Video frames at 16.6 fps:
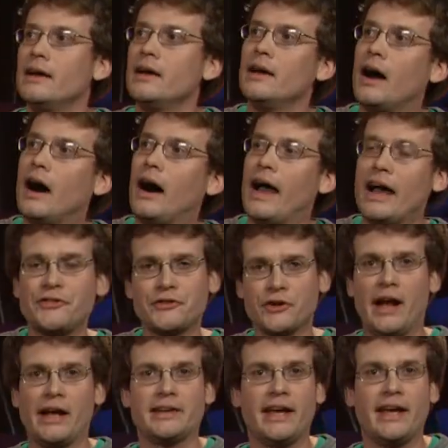Uh, Esther
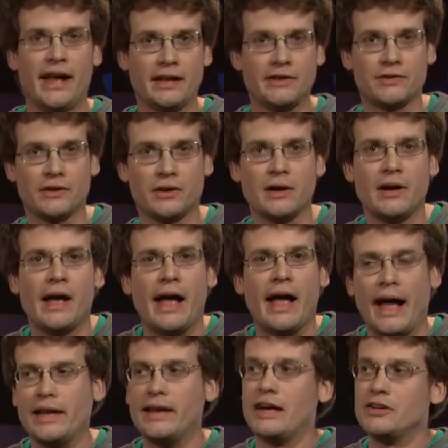had cancer,
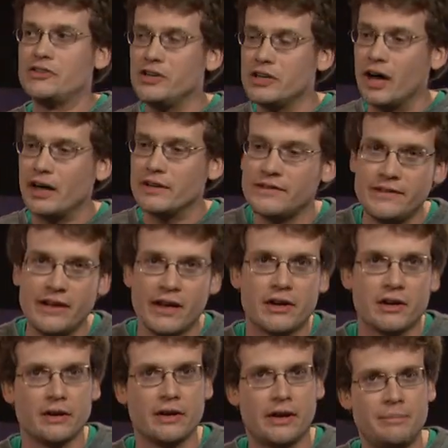and as she got
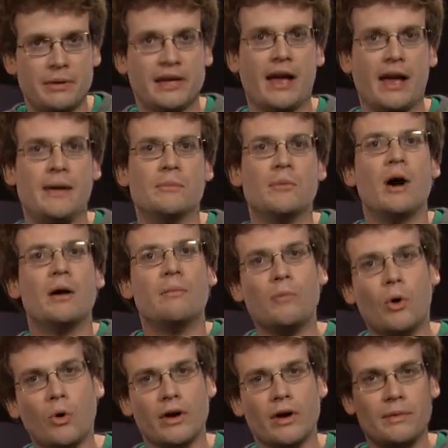sicker, it became
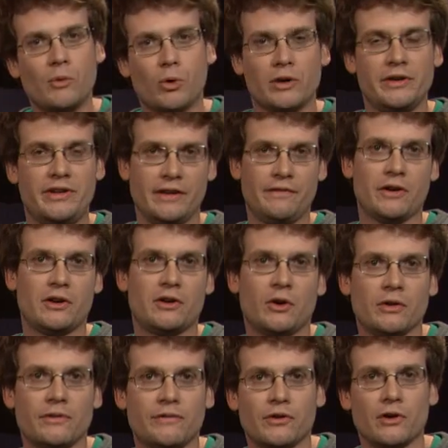more and more difficult
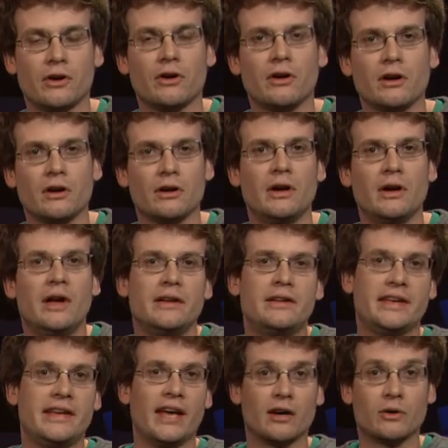for her to
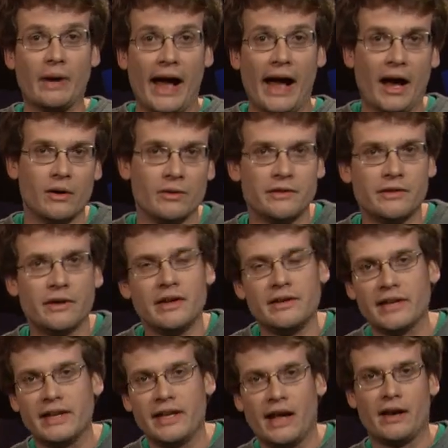get around, to
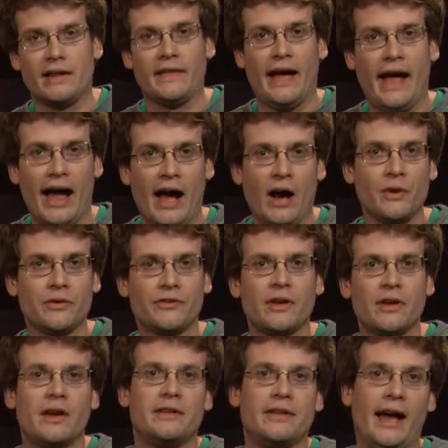get out of the house,
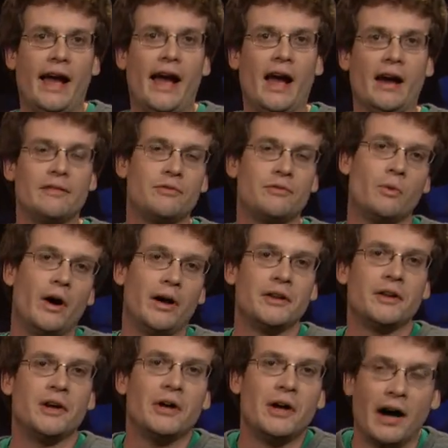to have what
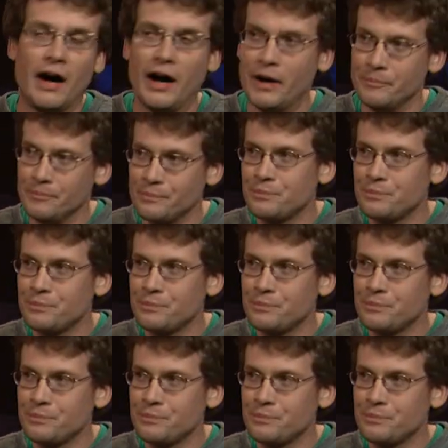um,